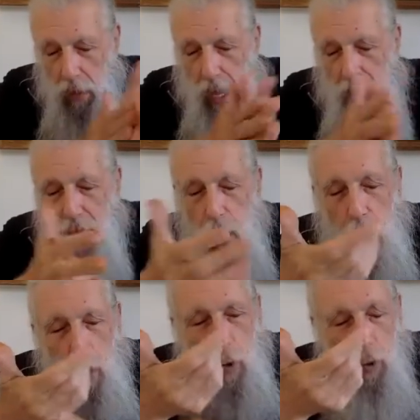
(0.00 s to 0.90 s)
And
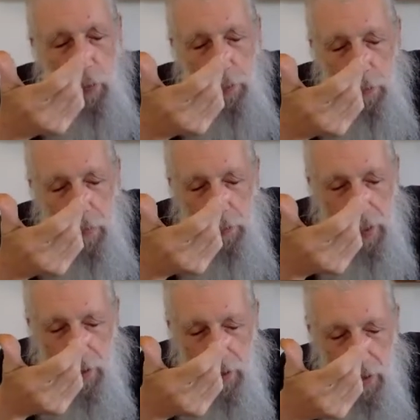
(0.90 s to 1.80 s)

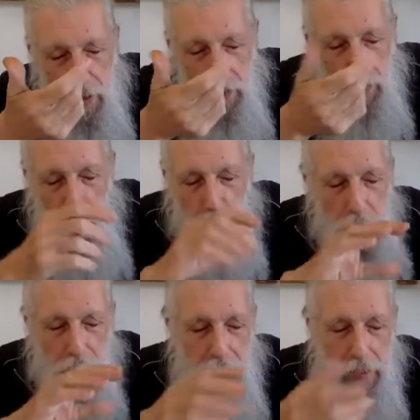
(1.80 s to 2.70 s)
but
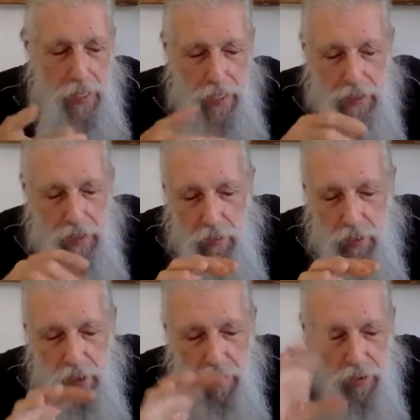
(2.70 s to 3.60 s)
nobody takes
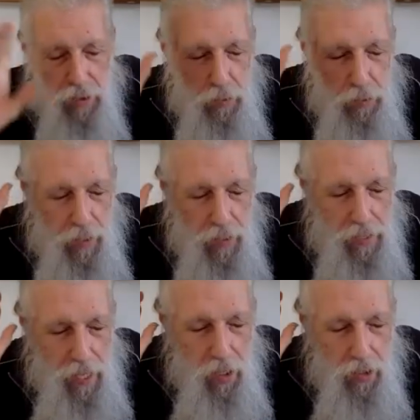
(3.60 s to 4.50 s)
themselves to be
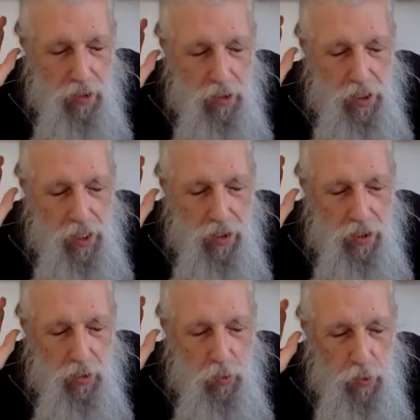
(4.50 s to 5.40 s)
that
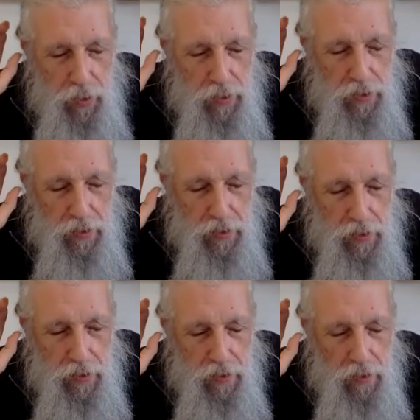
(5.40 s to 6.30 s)
unchanging
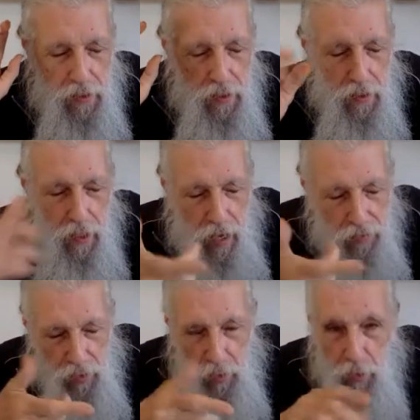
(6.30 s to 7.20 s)
witness.
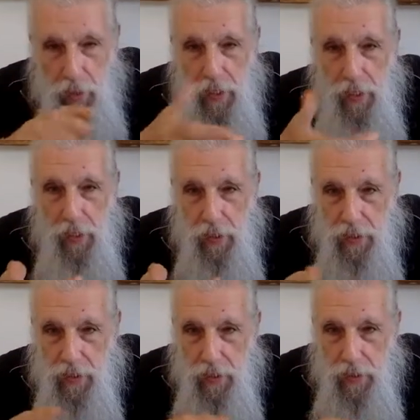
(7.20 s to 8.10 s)
Everyone here
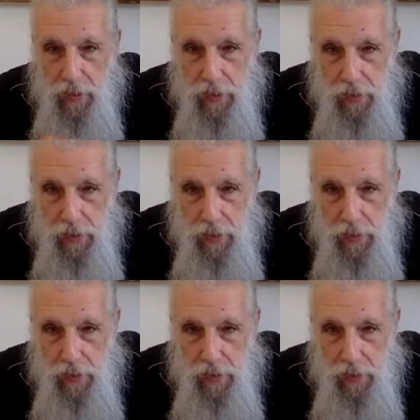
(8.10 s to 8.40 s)
listening to